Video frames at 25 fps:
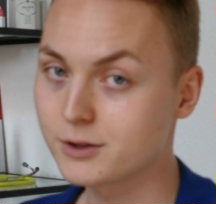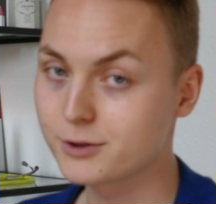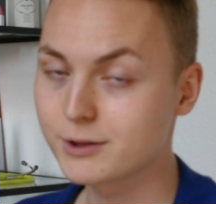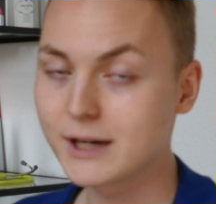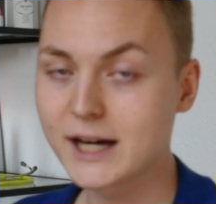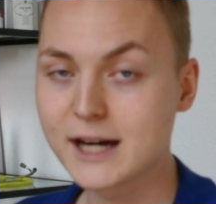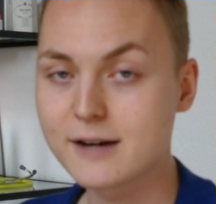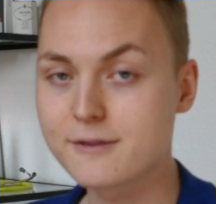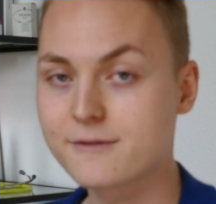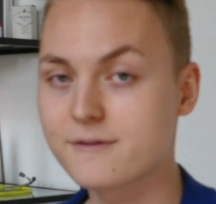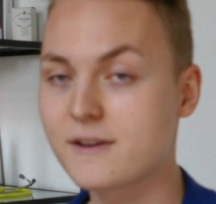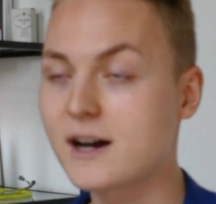You
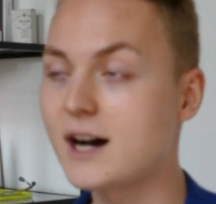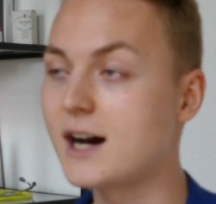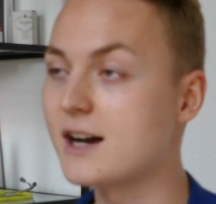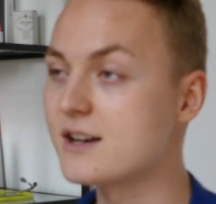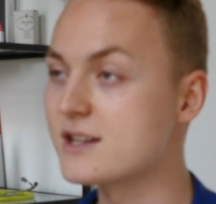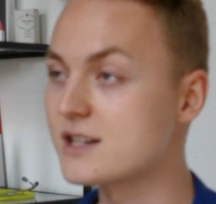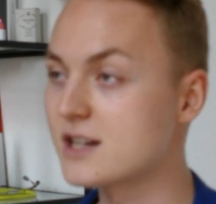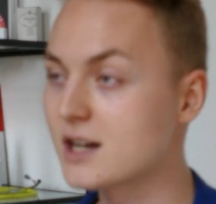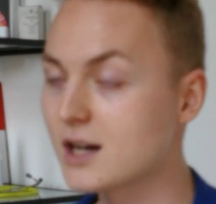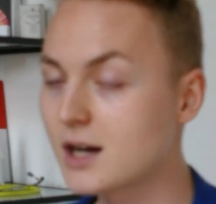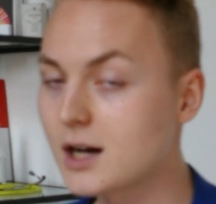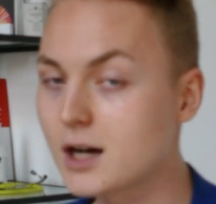have
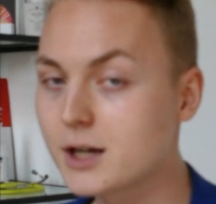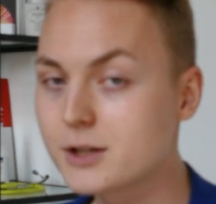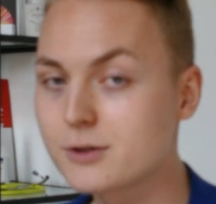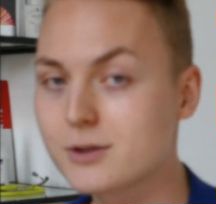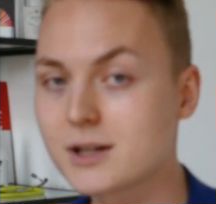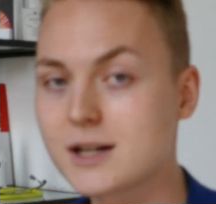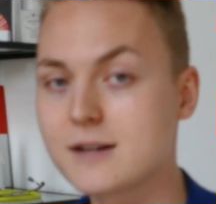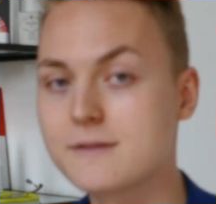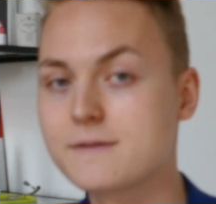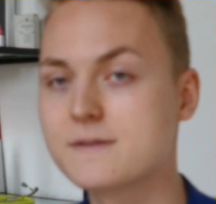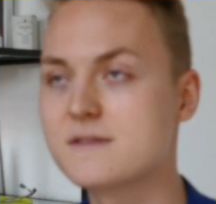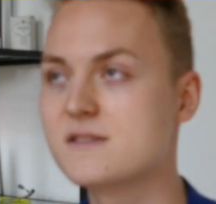ADH,
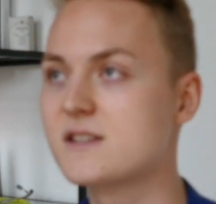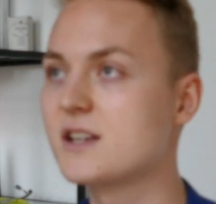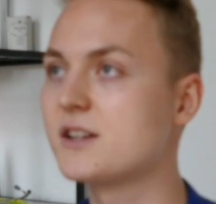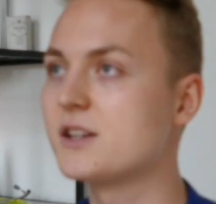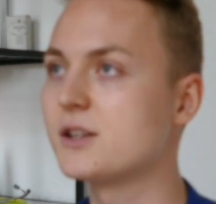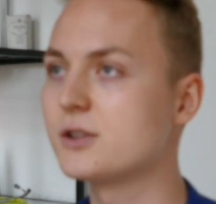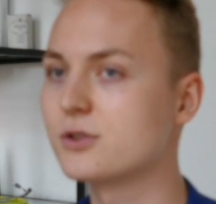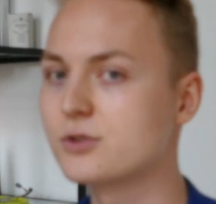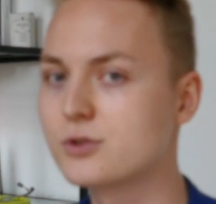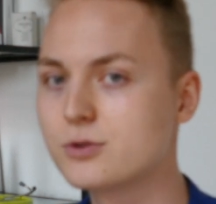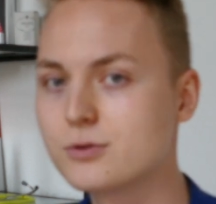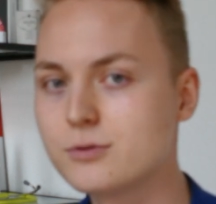you have
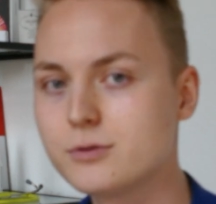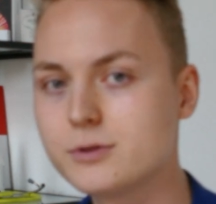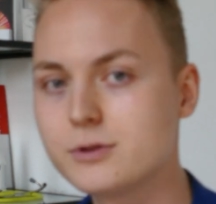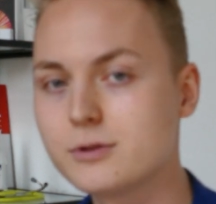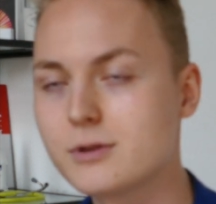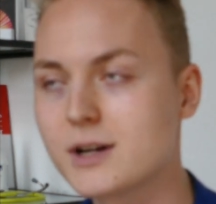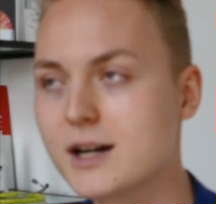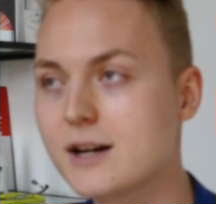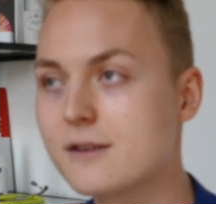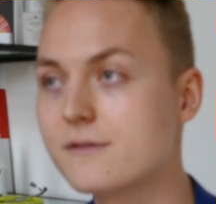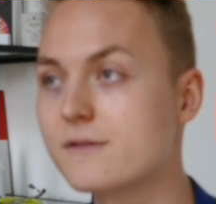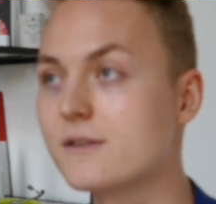ZEQ,
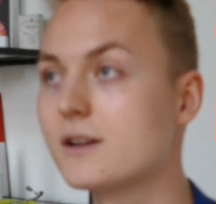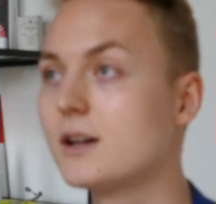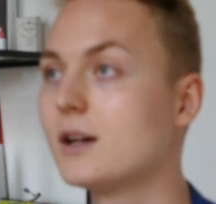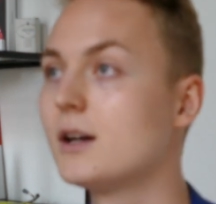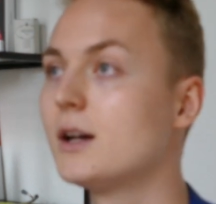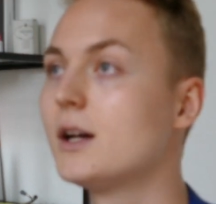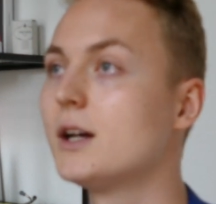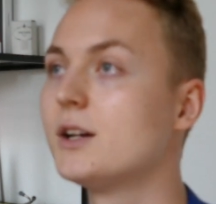you have